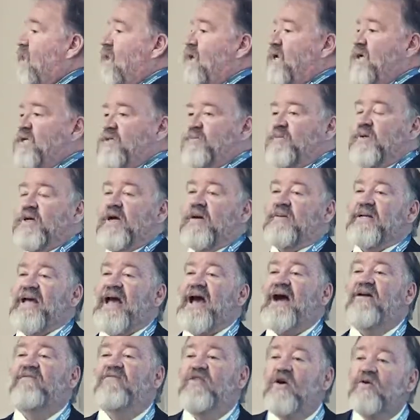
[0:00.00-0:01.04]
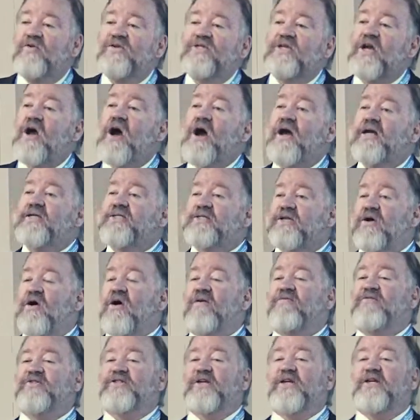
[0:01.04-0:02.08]
It's being able to have those kinds of
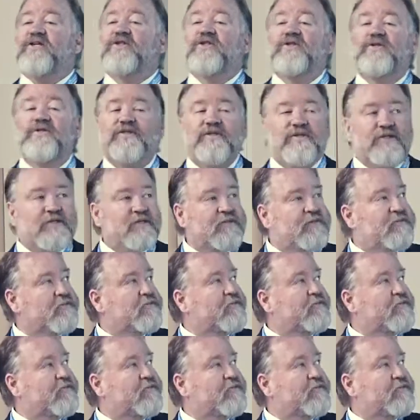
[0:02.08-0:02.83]
conversations.